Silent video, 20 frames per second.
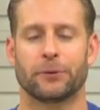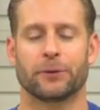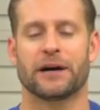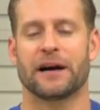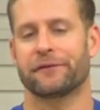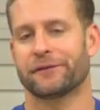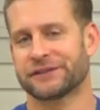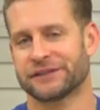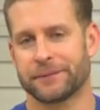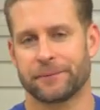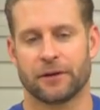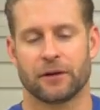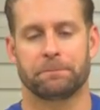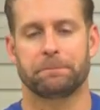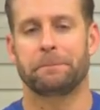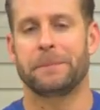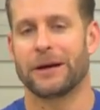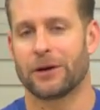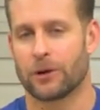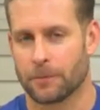we'll cover some of the
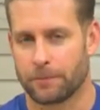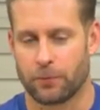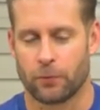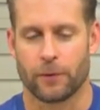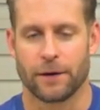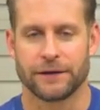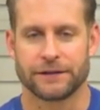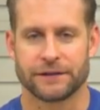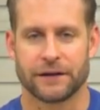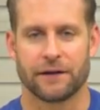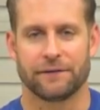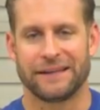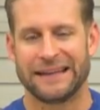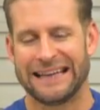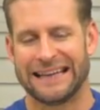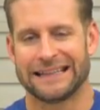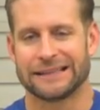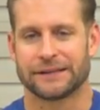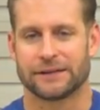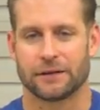bigger points of the
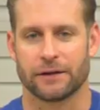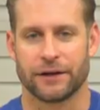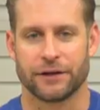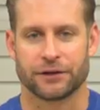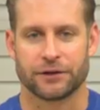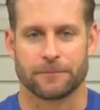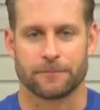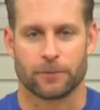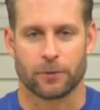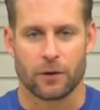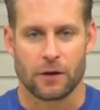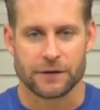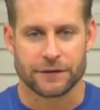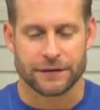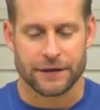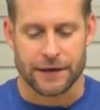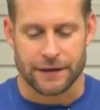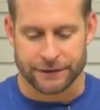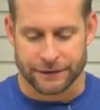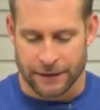installation
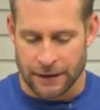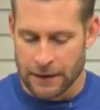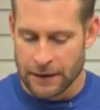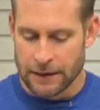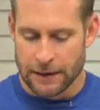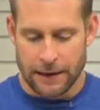process.